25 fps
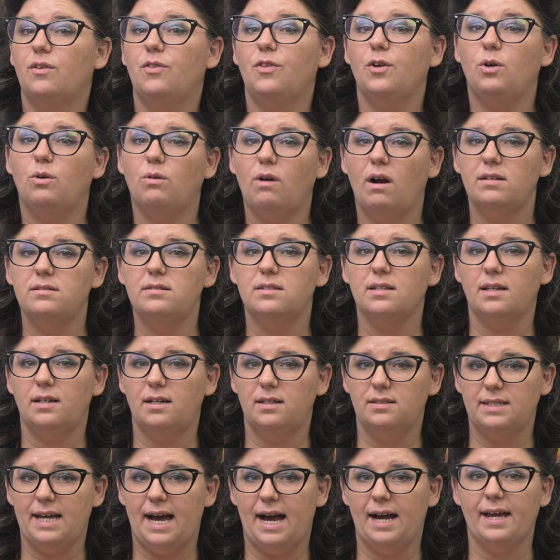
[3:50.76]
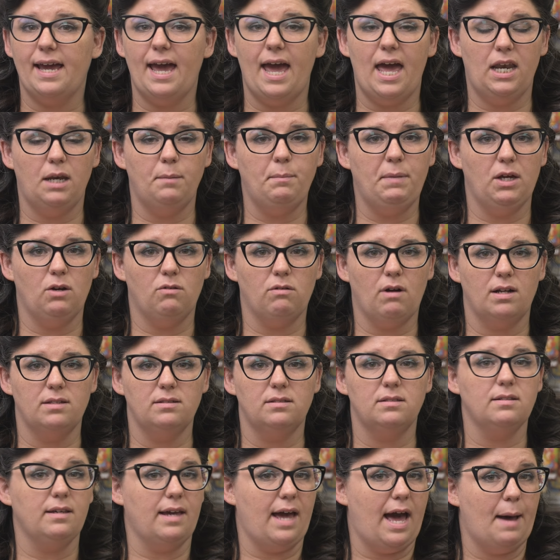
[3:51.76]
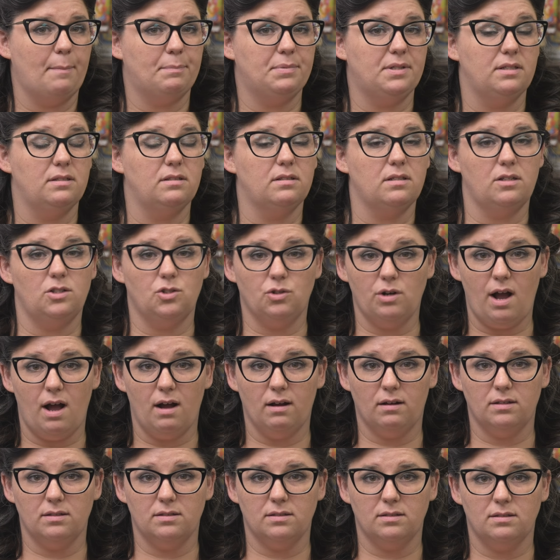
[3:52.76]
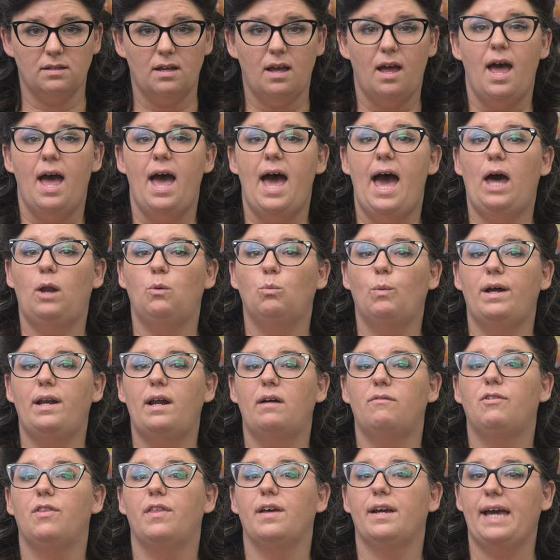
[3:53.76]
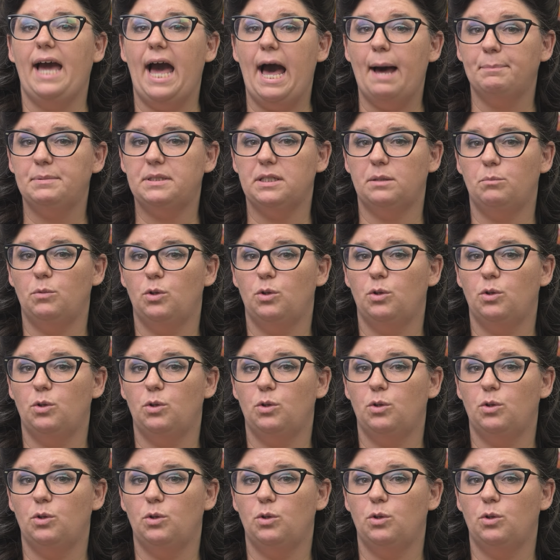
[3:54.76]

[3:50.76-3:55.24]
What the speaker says: the GRUNTZ can attack enemy GRUNTZ, captains, and trucks. And whenever the captain